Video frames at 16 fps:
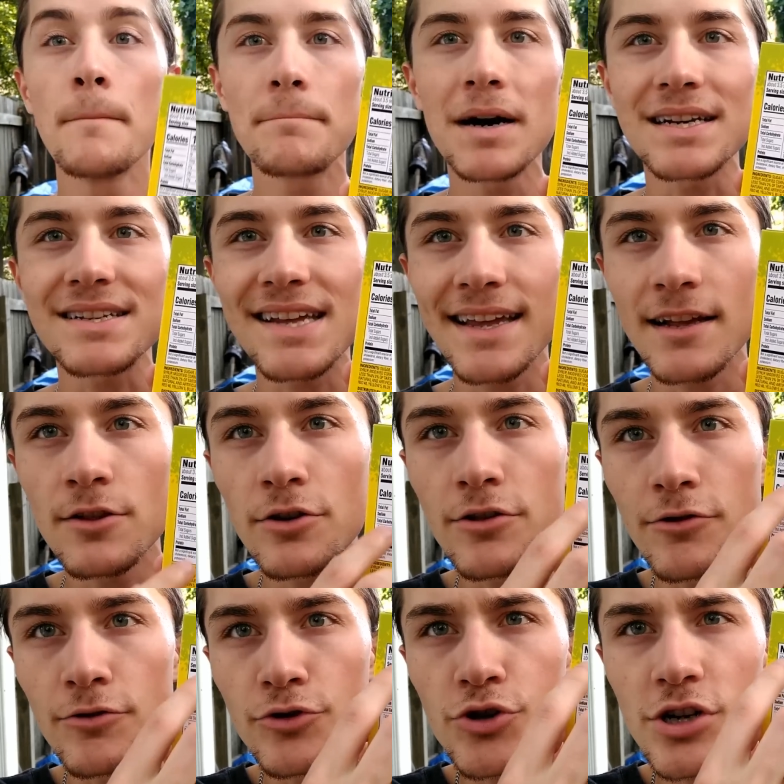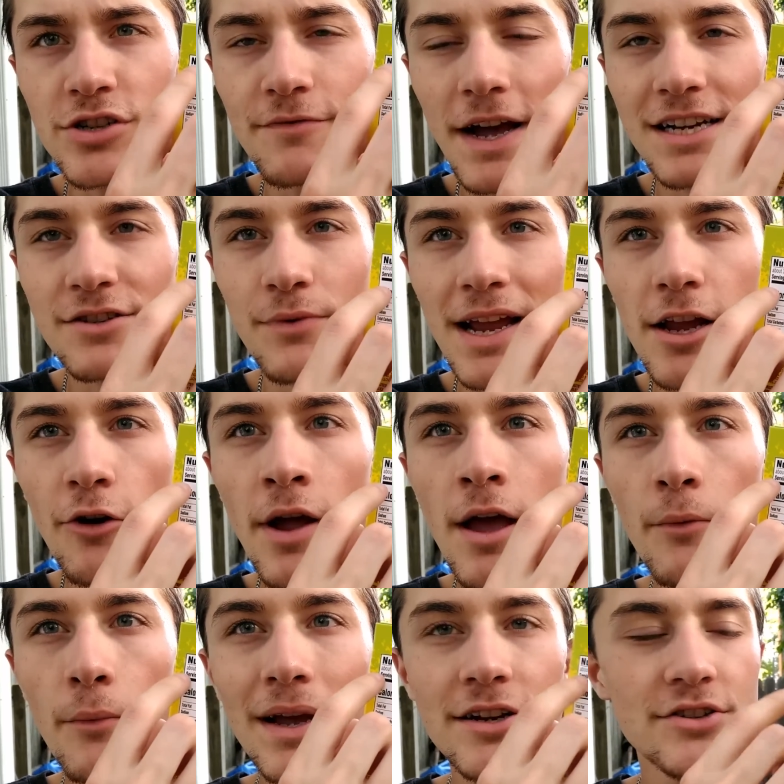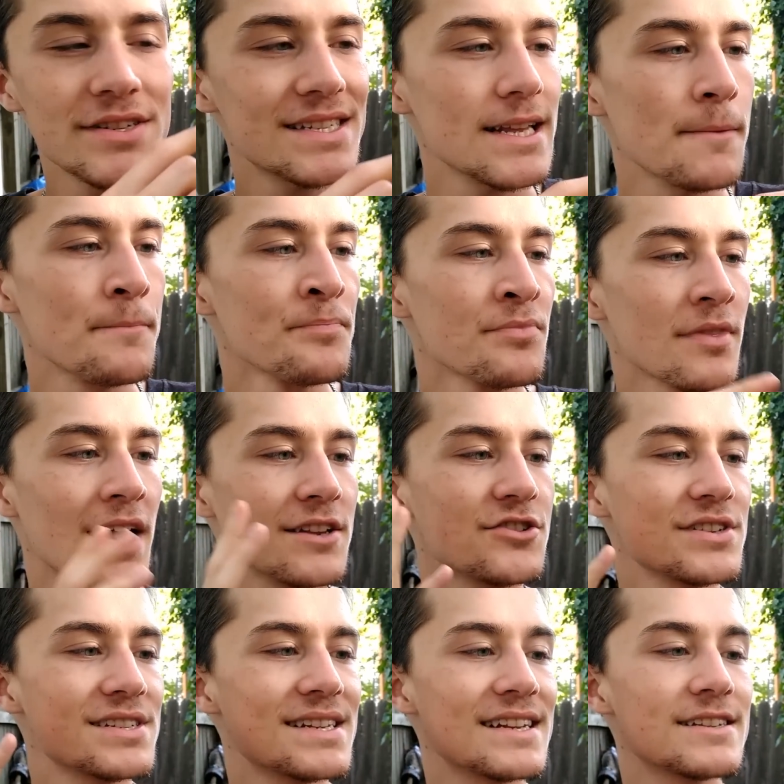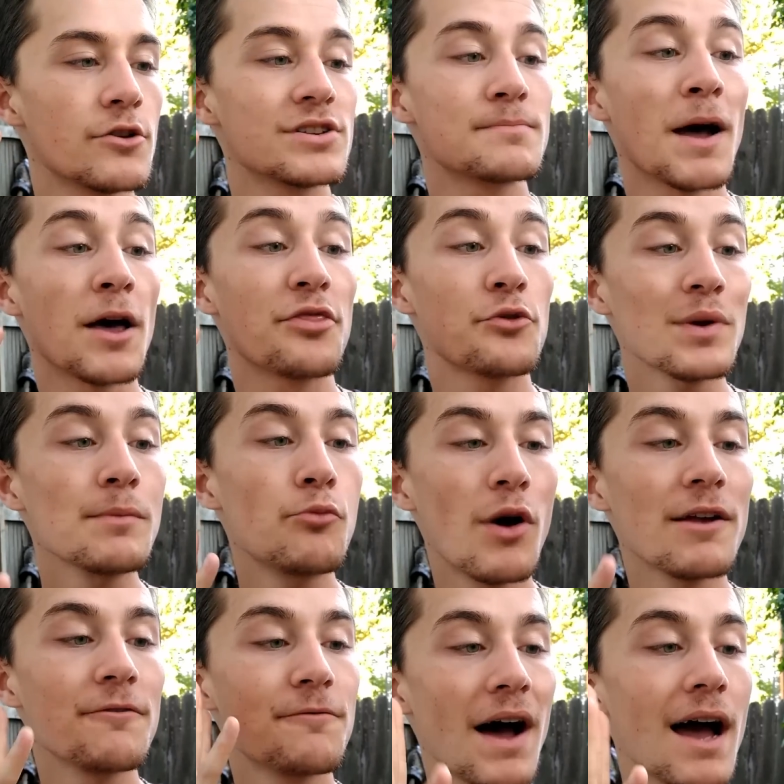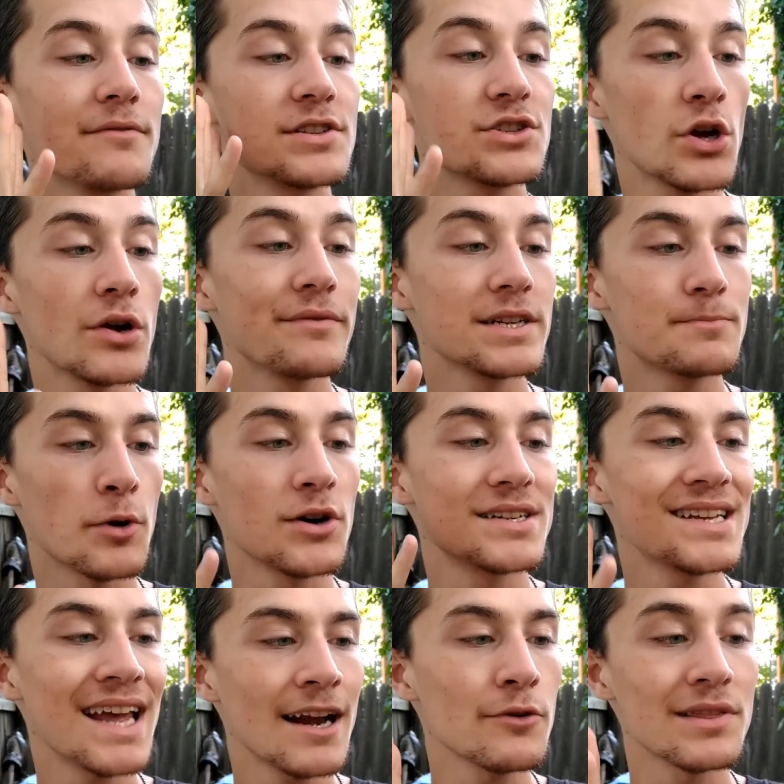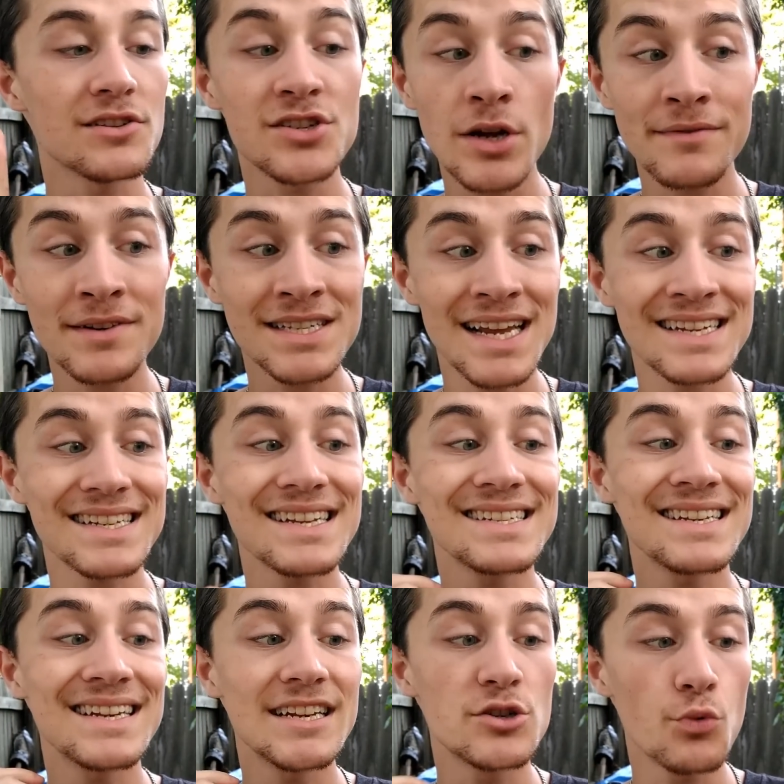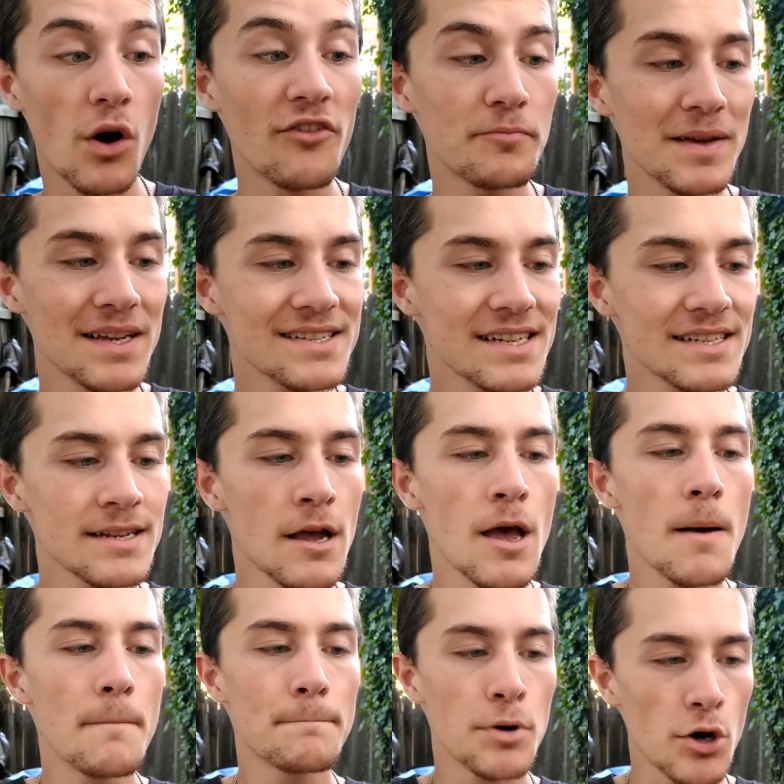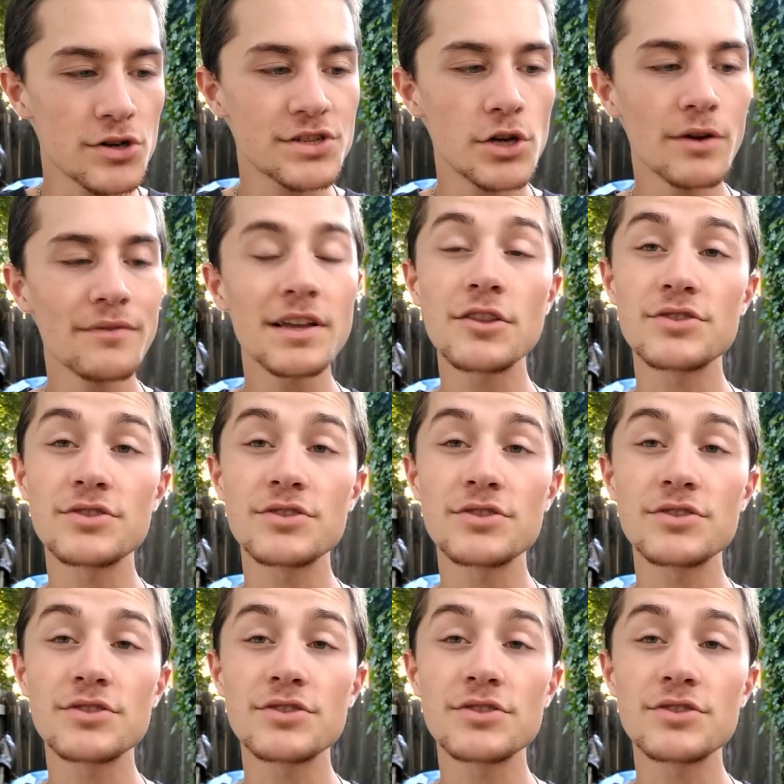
But taking a look at the nutrition facts right here, we can just see that it just says there's about 3.5 servings per container, and the serving size is indeed 12 pieces per serving.